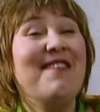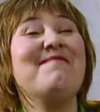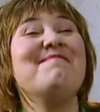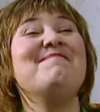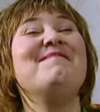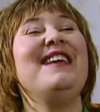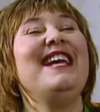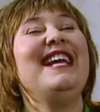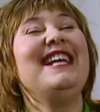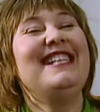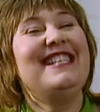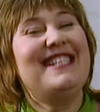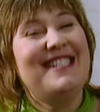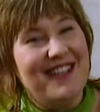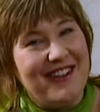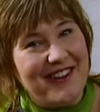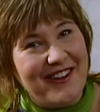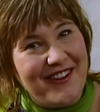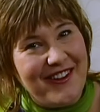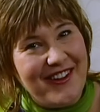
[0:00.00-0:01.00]
Me
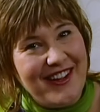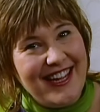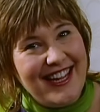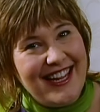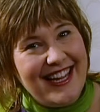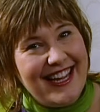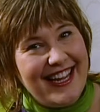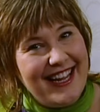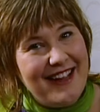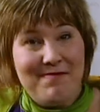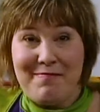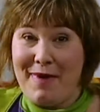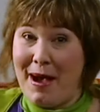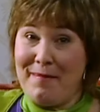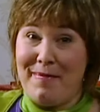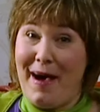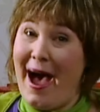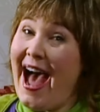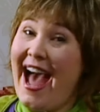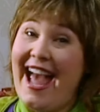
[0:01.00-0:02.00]
too.
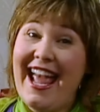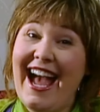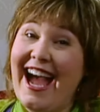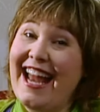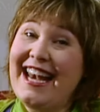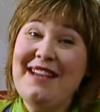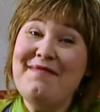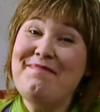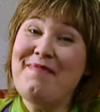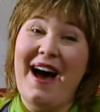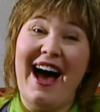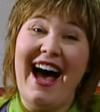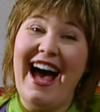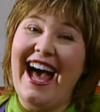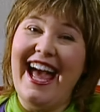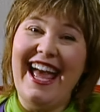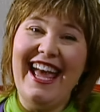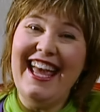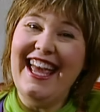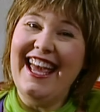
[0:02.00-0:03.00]
Bye-bye, honey pie.